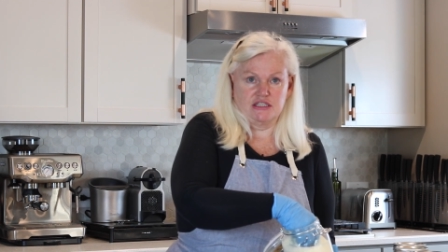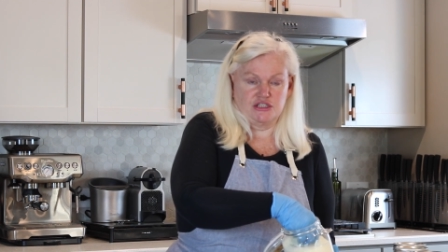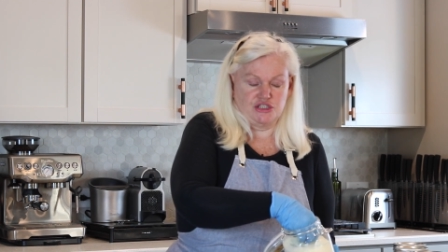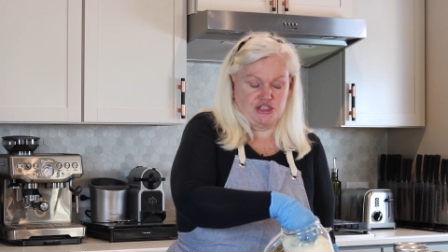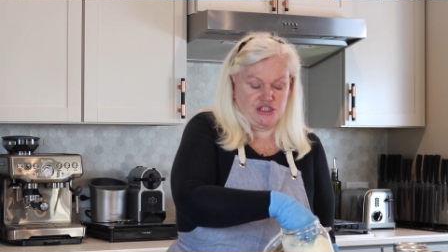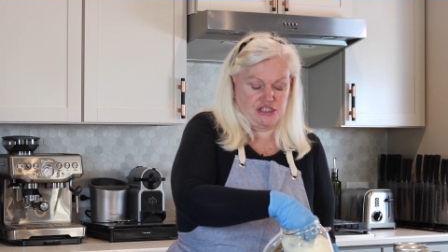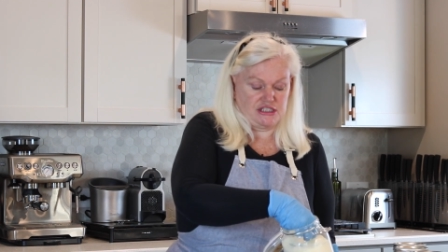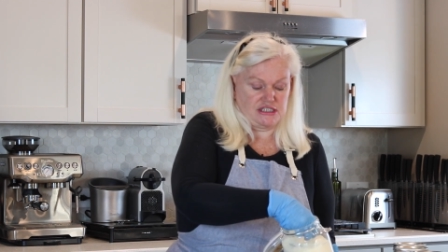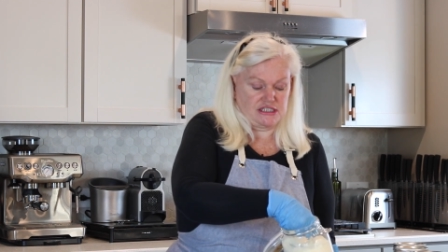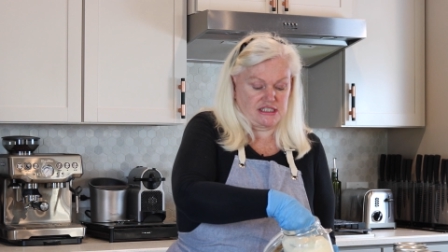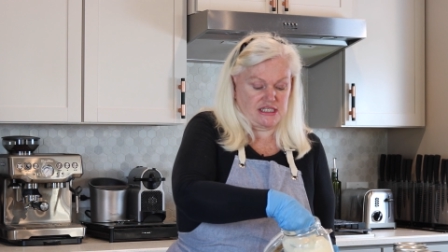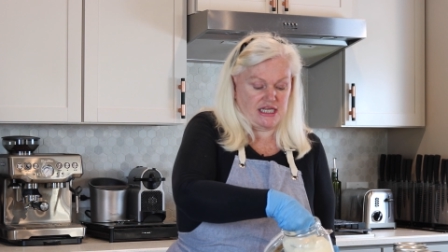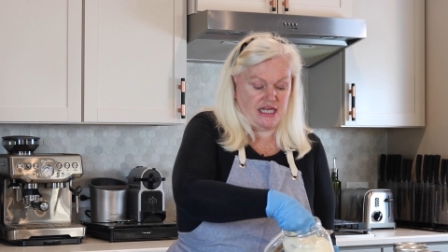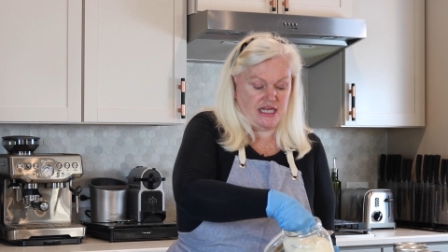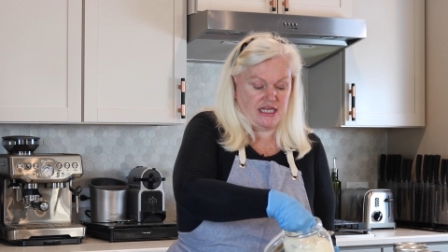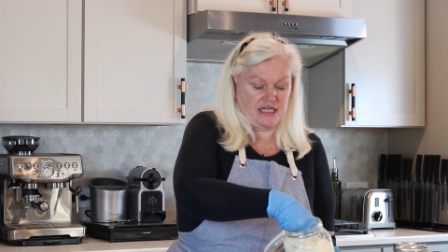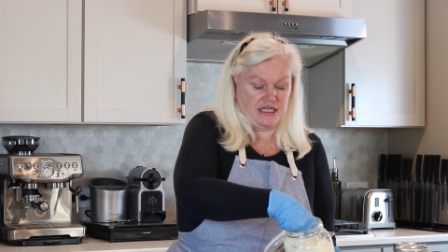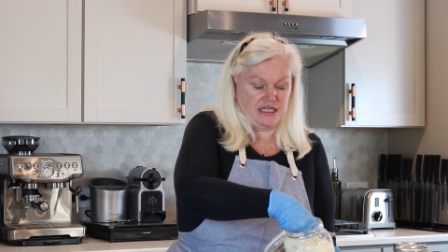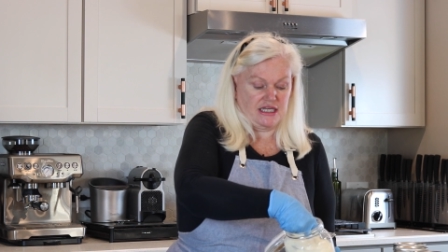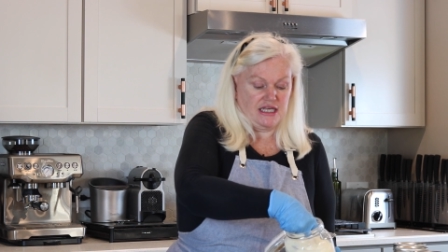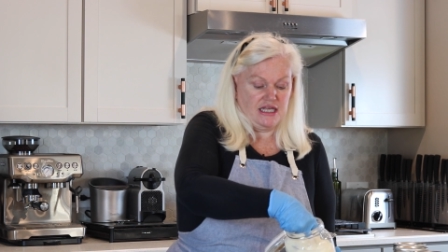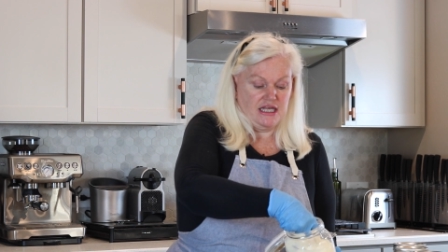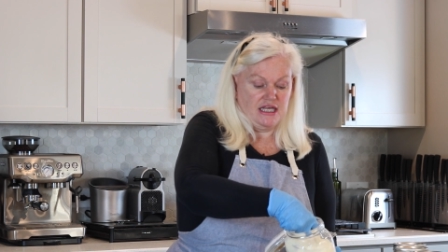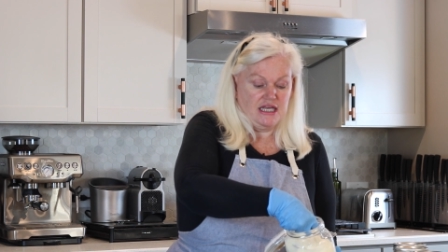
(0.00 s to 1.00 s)

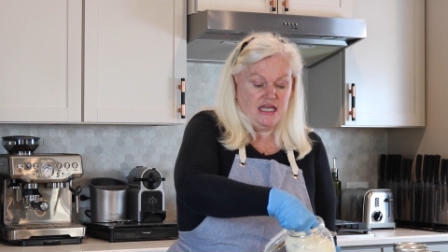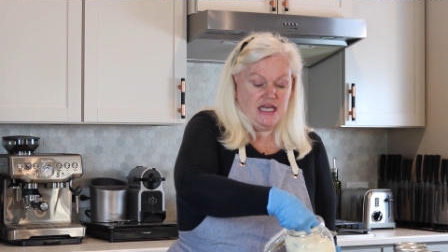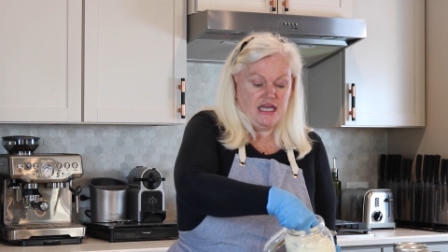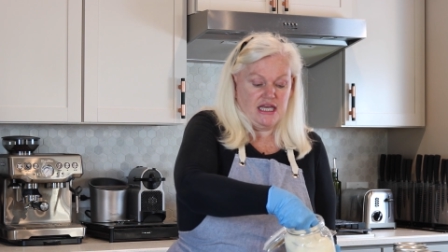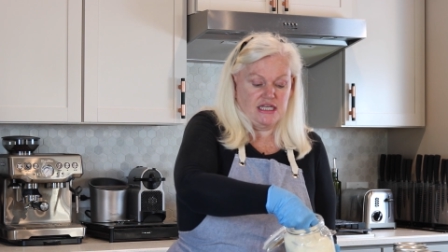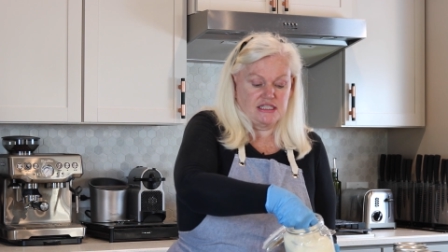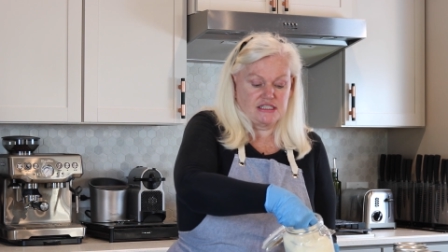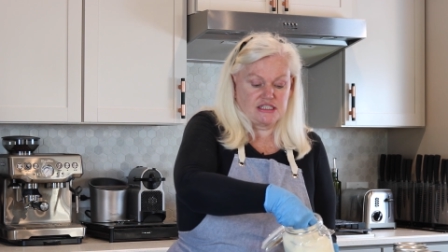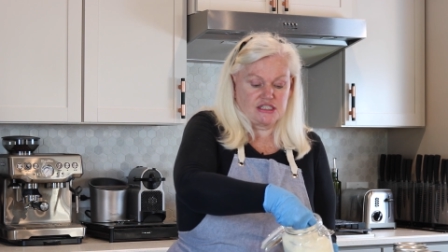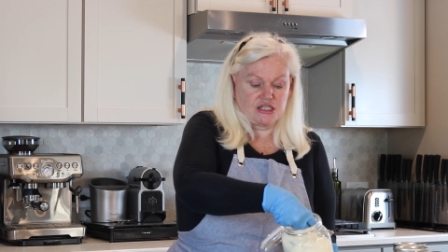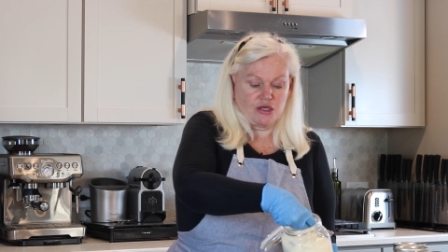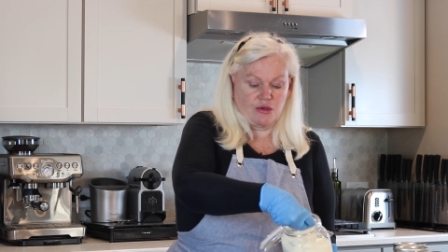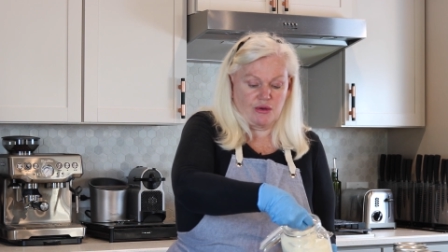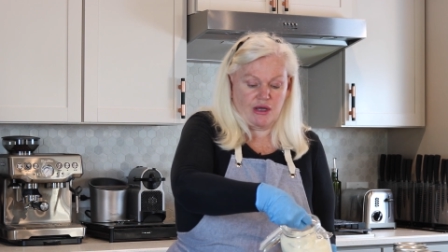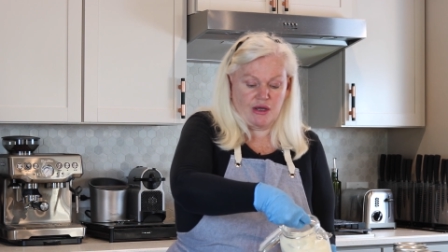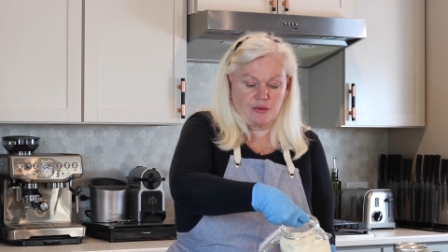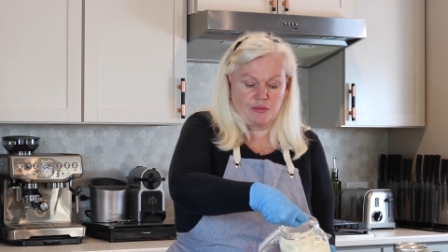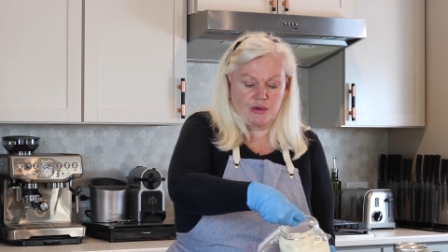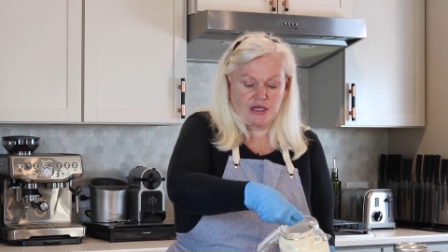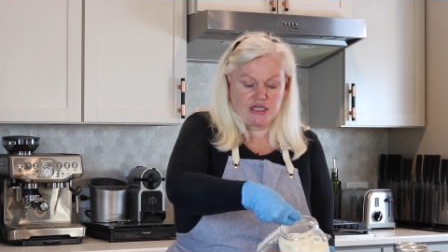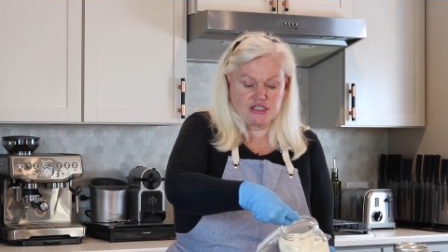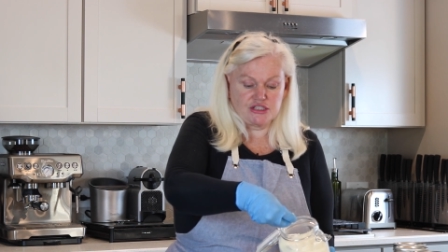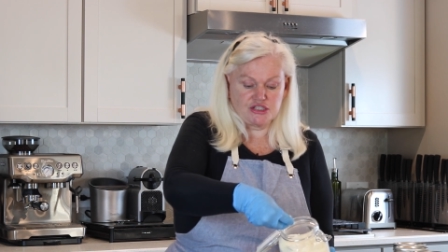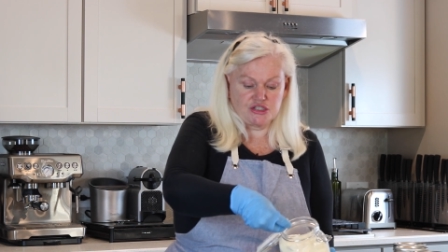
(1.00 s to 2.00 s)
cheesecake. And so I
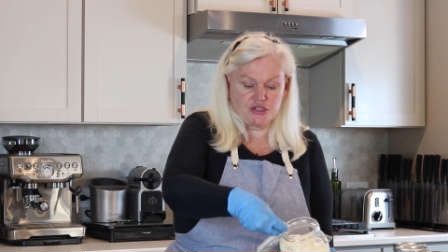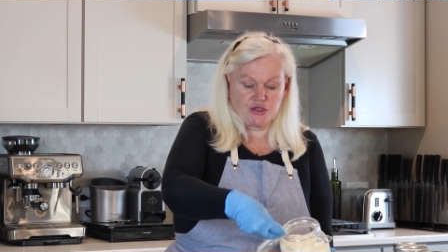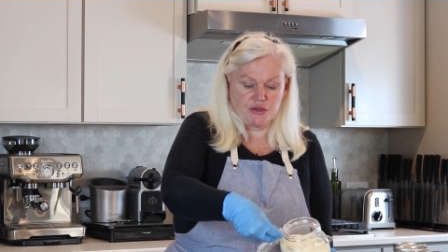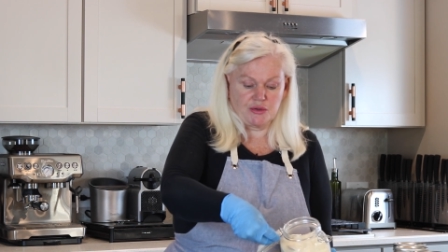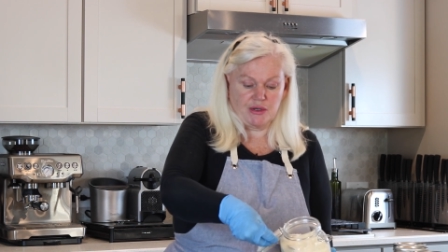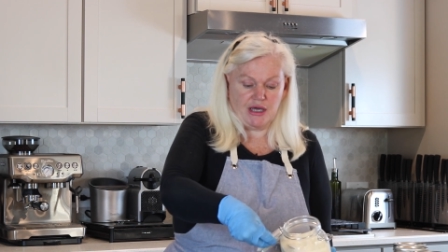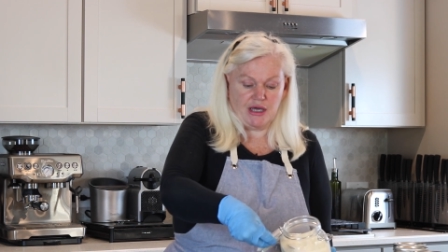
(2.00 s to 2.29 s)
want to show you